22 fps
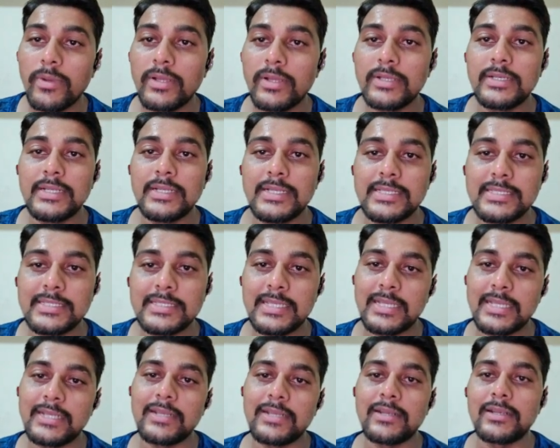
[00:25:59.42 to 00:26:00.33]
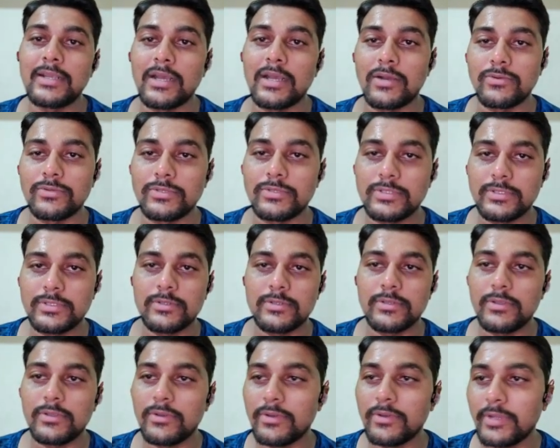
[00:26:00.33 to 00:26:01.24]
gender nouns.
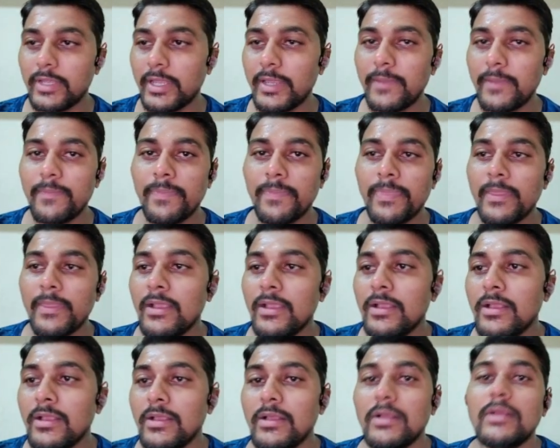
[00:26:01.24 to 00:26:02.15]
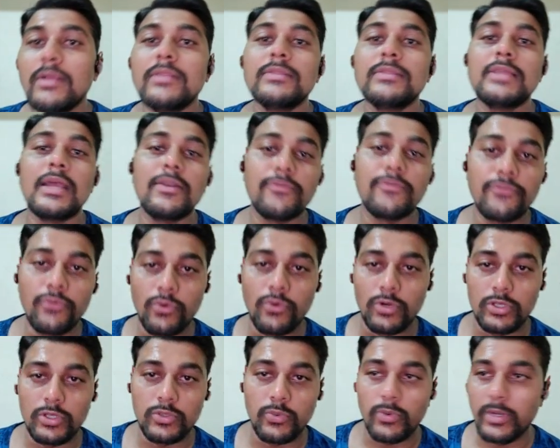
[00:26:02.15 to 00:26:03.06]
Okay. Then fourth
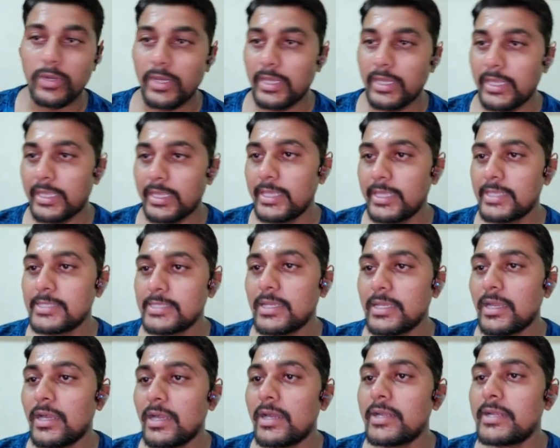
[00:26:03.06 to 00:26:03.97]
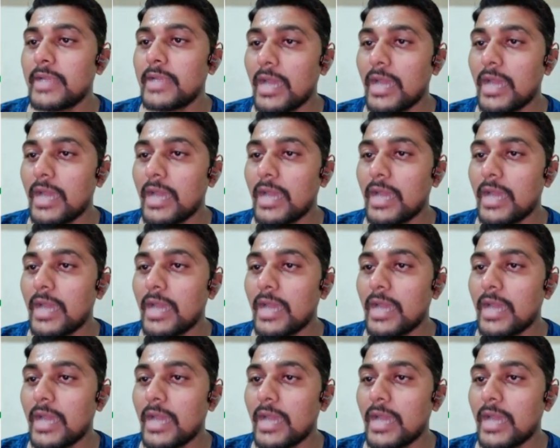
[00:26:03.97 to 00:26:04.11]
one is a noun